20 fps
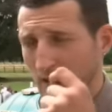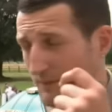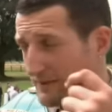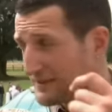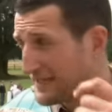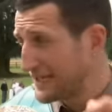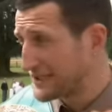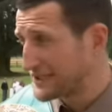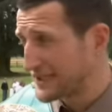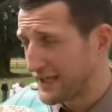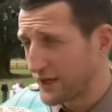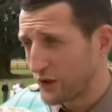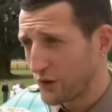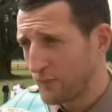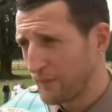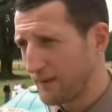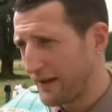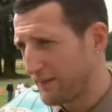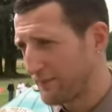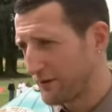Potentially it
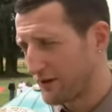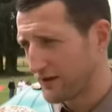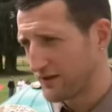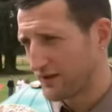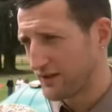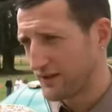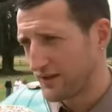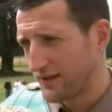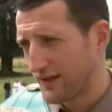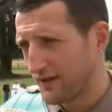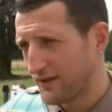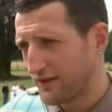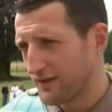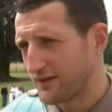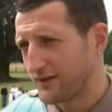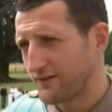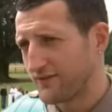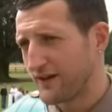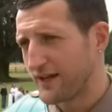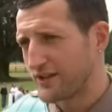could be, but, you know,
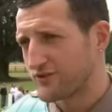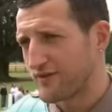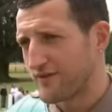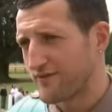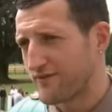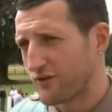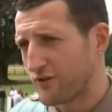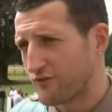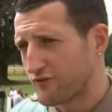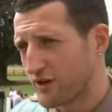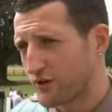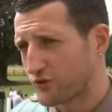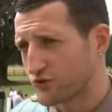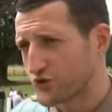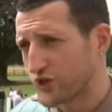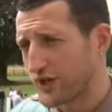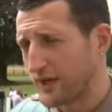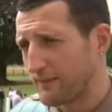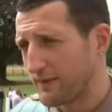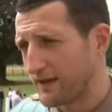the fans are in for a real
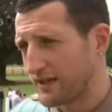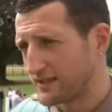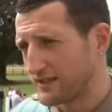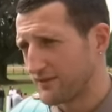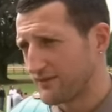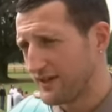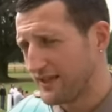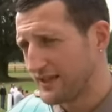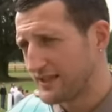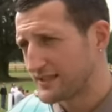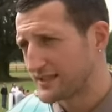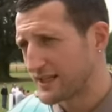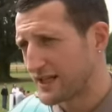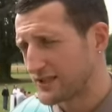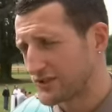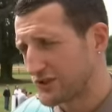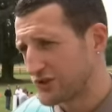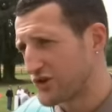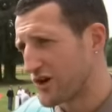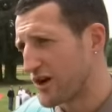treat, because if he
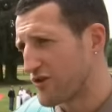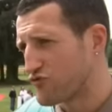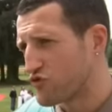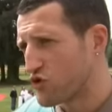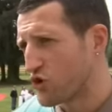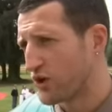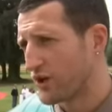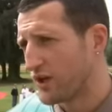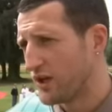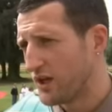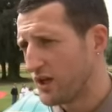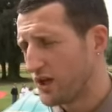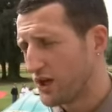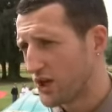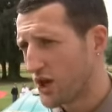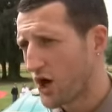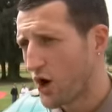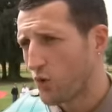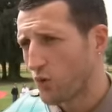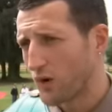decides to try and run
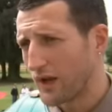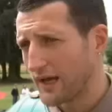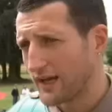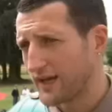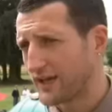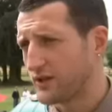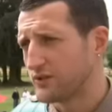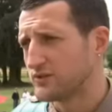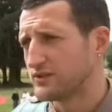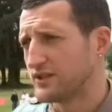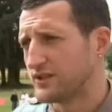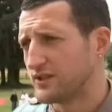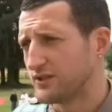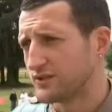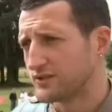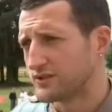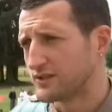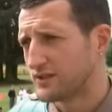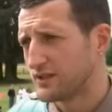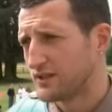and hold like he usually
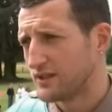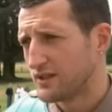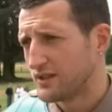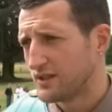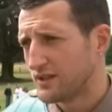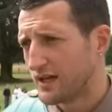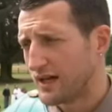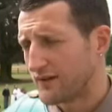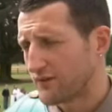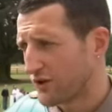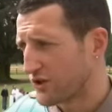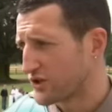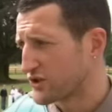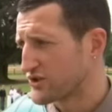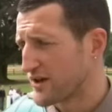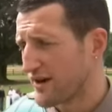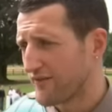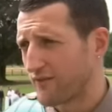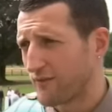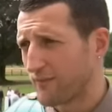does, I've got the
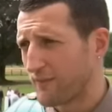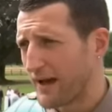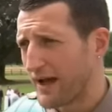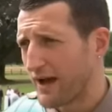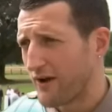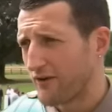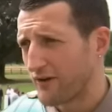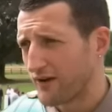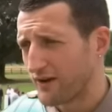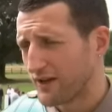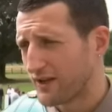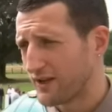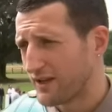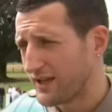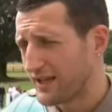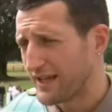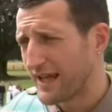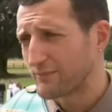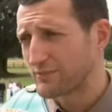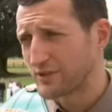strength and power and
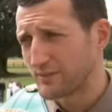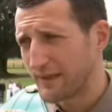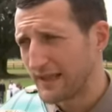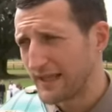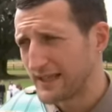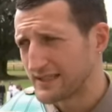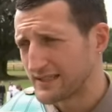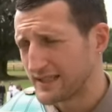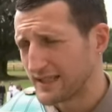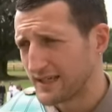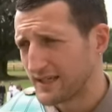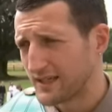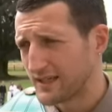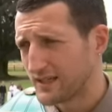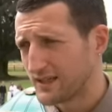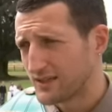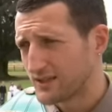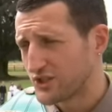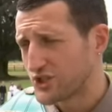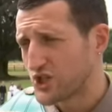the adaptability
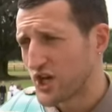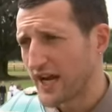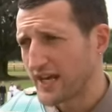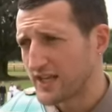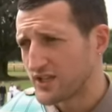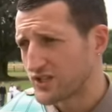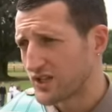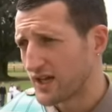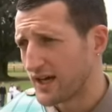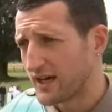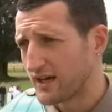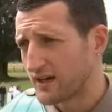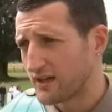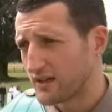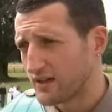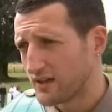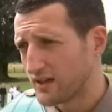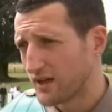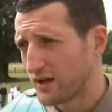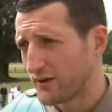to change that.
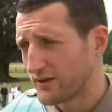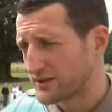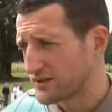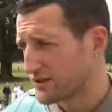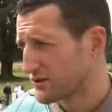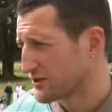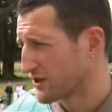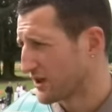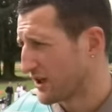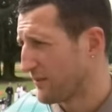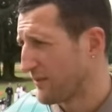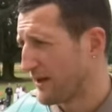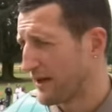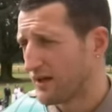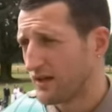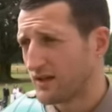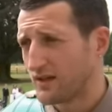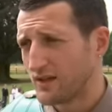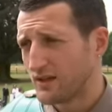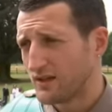You know, it's not just going to be
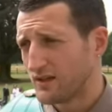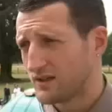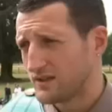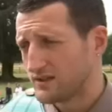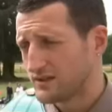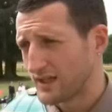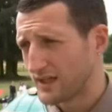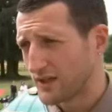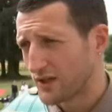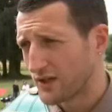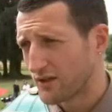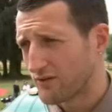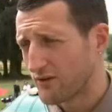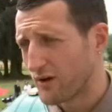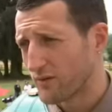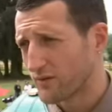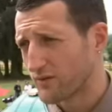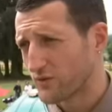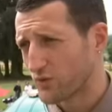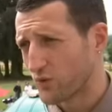a sitting on the
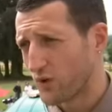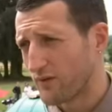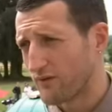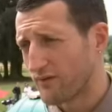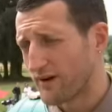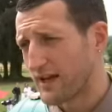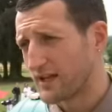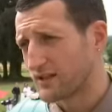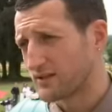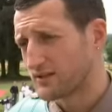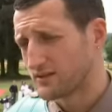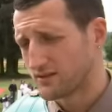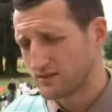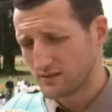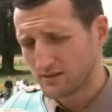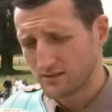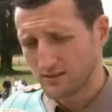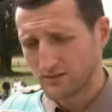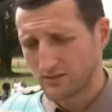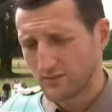ropes for 12 rounds
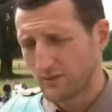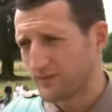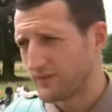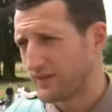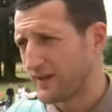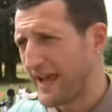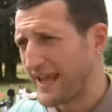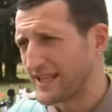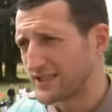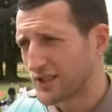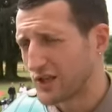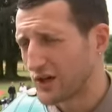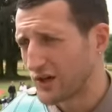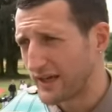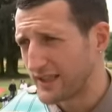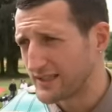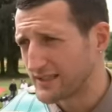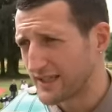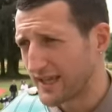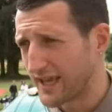with heads
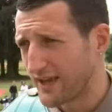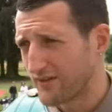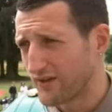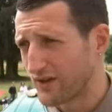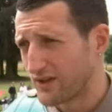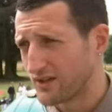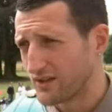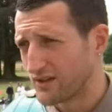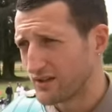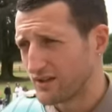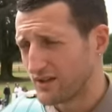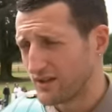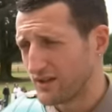locking together,